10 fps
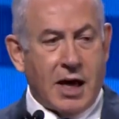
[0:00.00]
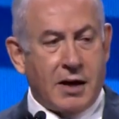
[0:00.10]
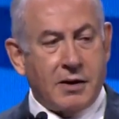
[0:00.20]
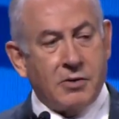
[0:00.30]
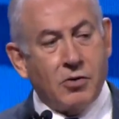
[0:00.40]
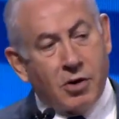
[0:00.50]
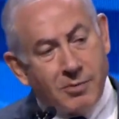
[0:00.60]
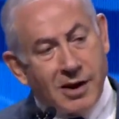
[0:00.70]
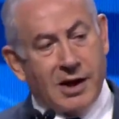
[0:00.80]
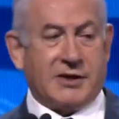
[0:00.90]
and
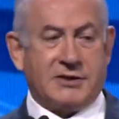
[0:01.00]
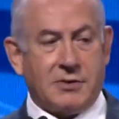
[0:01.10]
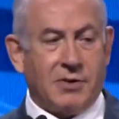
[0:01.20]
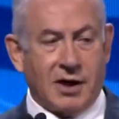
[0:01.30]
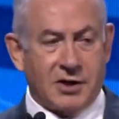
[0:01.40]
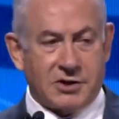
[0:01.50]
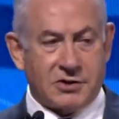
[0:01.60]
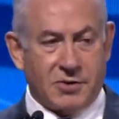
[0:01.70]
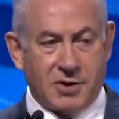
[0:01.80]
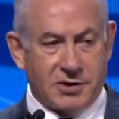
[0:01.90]
normalizing
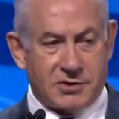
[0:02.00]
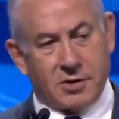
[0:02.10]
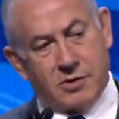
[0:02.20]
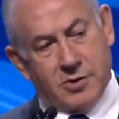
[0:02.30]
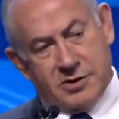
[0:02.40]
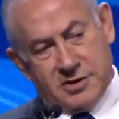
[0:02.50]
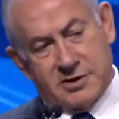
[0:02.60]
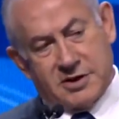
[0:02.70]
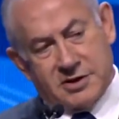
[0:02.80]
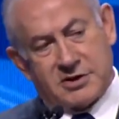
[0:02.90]
relations with Israel, which
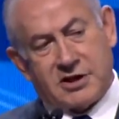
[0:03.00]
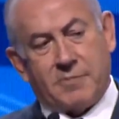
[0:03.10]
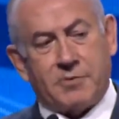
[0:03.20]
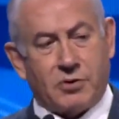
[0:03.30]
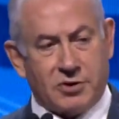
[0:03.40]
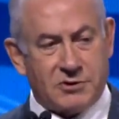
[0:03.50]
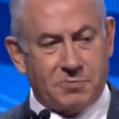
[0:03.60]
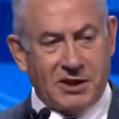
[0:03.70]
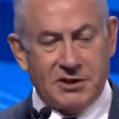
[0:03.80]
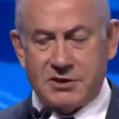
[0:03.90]
is a step towards
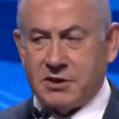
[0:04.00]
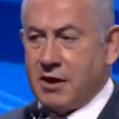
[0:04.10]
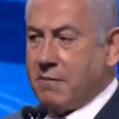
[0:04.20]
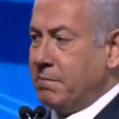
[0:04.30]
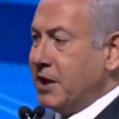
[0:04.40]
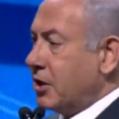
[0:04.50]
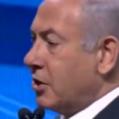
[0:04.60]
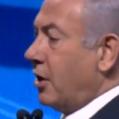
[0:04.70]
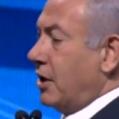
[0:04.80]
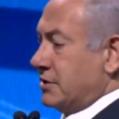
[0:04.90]
peace,
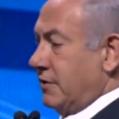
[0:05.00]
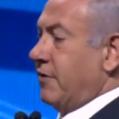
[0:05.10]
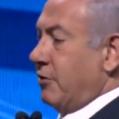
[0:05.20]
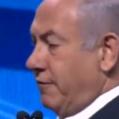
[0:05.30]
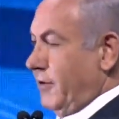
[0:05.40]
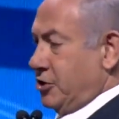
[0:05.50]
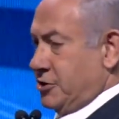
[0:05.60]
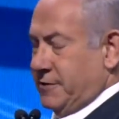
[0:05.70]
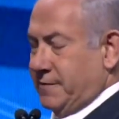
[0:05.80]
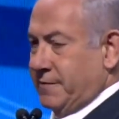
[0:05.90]
because of
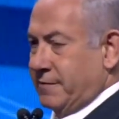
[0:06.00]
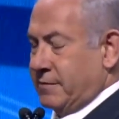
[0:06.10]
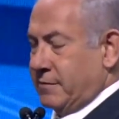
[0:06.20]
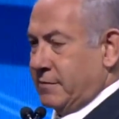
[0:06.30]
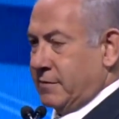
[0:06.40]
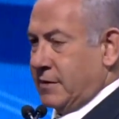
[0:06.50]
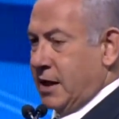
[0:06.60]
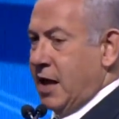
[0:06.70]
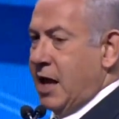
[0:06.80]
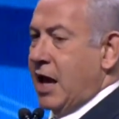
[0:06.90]
innovation.
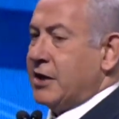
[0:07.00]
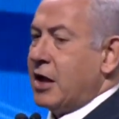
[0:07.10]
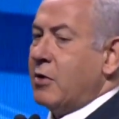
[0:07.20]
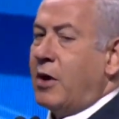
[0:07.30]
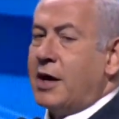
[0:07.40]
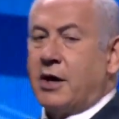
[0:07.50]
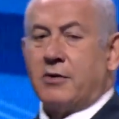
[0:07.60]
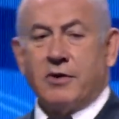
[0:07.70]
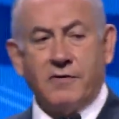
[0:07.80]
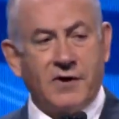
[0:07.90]
And they want
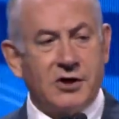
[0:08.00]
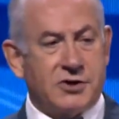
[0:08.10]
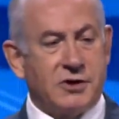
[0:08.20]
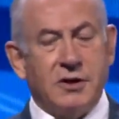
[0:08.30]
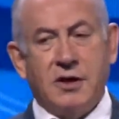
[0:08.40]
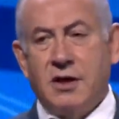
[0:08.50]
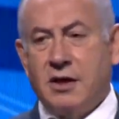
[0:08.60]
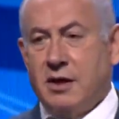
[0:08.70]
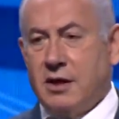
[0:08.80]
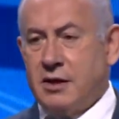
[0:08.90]
our innovation
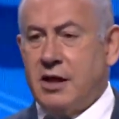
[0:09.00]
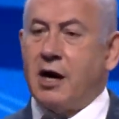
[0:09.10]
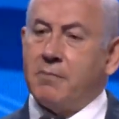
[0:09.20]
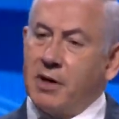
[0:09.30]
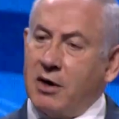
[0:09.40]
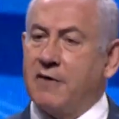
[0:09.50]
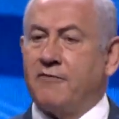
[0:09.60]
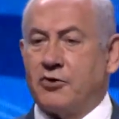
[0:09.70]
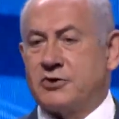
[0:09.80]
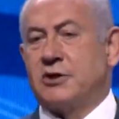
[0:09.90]
not merely
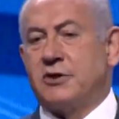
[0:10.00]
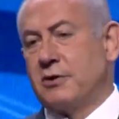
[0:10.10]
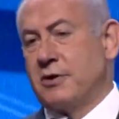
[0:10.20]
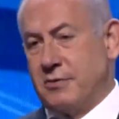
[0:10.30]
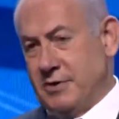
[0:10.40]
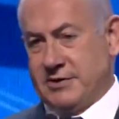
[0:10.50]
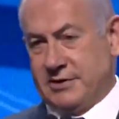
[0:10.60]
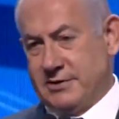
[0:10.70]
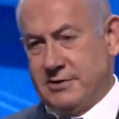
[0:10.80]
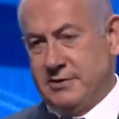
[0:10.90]
for security
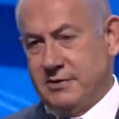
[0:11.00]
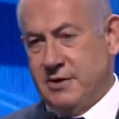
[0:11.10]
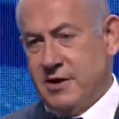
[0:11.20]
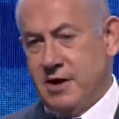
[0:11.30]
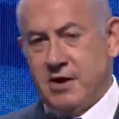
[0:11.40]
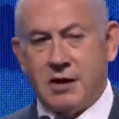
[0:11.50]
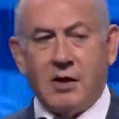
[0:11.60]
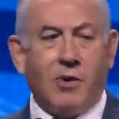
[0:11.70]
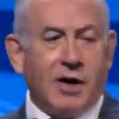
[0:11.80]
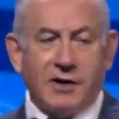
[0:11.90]
reasons.
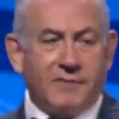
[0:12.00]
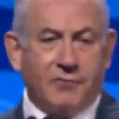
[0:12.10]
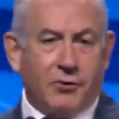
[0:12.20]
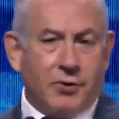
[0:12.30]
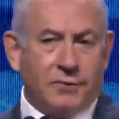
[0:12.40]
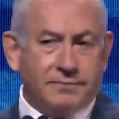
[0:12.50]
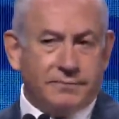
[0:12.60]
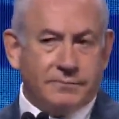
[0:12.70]
They want it for